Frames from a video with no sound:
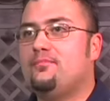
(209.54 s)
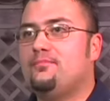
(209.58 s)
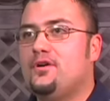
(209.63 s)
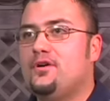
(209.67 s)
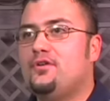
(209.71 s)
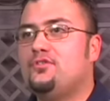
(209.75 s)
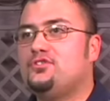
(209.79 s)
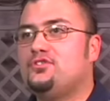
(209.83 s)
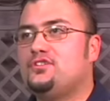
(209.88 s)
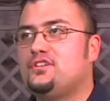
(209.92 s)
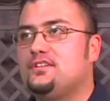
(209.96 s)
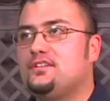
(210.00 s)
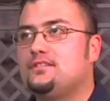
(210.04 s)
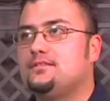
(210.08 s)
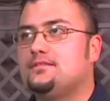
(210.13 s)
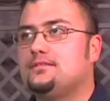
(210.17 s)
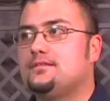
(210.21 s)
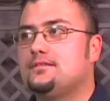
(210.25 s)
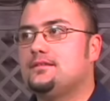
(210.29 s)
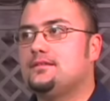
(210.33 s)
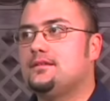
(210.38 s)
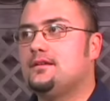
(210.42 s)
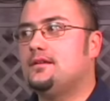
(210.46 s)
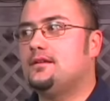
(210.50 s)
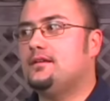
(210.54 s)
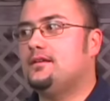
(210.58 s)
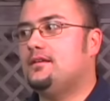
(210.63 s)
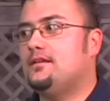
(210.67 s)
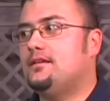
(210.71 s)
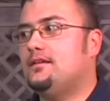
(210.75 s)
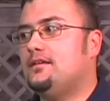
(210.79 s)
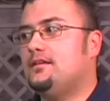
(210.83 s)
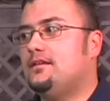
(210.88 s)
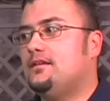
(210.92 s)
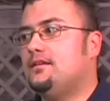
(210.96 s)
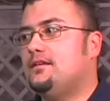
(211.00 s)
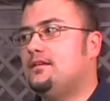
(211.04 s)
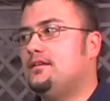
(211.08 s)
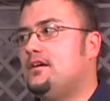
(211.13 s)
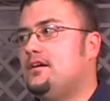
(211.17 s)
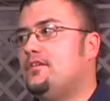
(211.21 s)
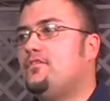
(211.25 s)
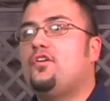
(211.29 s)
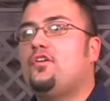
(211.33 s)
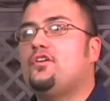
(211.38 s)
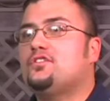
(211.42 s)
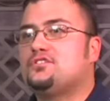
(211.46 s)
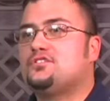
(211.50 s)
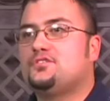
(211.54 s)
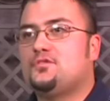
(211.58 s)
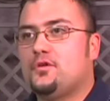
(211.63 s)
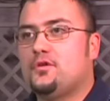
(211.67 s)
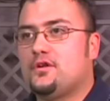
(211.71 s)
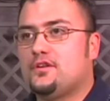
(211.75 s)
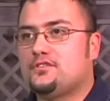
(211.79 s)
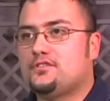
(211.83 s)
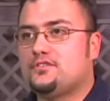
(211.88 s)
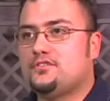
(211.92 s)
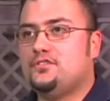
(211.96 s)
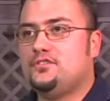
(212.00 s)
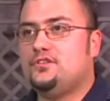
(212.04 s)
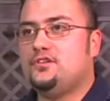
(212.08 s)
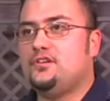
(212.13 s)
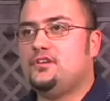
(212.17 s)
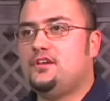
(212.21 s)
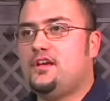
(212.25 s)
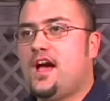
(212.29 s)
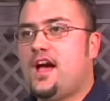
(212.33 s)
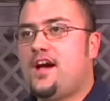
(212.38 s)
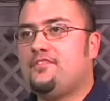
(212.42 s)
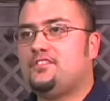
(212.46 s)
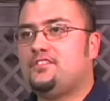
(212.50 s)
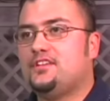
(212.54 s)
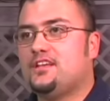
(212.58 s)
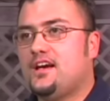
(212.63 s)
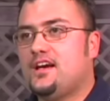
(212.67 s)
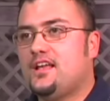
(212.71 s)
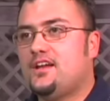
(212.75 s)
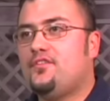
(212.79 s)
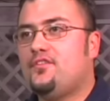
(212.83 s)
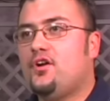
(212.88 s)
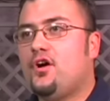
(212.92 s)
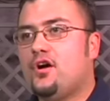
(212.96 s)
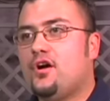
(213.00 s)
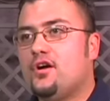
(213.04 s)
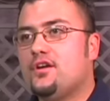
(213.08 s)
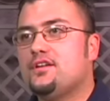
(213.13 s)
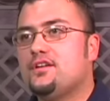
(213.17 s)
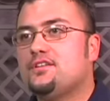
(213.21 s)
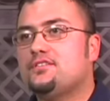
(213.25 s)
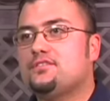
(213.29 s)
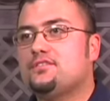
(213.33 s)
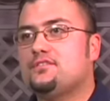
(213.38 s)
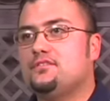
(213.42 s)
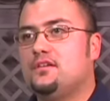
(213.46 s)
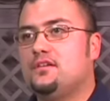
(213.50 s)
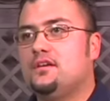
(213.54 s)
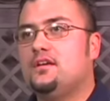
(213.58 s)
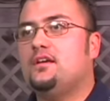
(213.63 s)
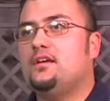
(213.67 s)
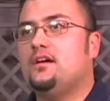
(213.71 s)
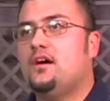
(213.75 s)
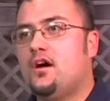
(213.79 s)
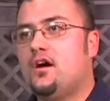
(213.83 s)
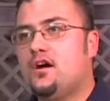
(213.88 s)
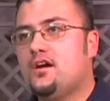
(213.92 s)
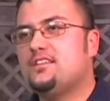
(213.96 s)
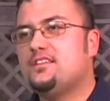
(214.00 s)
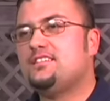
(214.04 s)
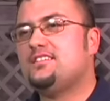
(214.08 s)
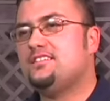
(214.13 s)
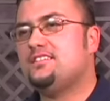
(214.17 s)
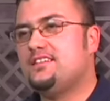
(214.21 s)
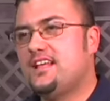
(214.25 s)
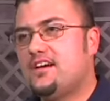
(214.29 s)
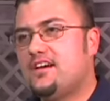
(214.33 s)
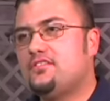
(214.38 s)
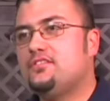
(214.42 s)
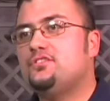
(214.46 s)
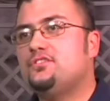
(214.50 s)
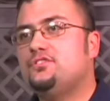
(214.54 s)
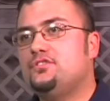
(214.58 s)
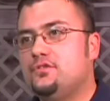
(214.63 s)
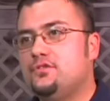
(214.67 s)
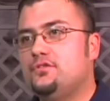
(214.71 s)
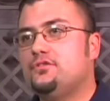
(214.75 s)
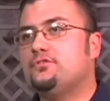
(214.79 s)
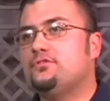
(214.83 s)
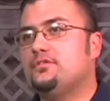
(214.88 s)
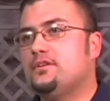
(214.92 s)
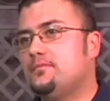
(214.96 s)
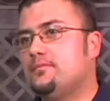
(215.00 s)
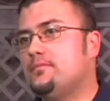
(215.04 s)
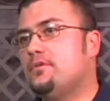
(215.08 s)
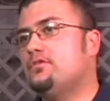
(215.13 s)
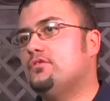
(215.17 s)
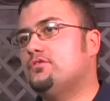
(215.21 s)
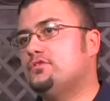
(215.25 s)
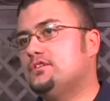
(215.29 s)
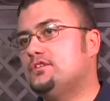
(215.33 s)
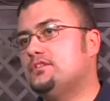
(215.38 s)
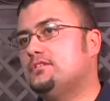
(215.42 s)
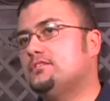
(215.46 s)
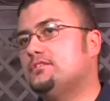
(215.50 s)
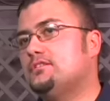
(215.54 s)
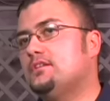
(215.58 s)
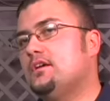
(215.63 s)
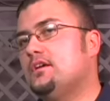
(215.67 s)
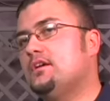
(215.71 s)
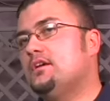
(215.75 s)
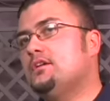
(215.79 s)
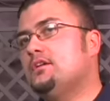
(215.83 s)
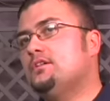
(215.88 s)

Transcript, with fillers: emotions of all sorts. You, you have to kind of harness harness it down to two or three emotions.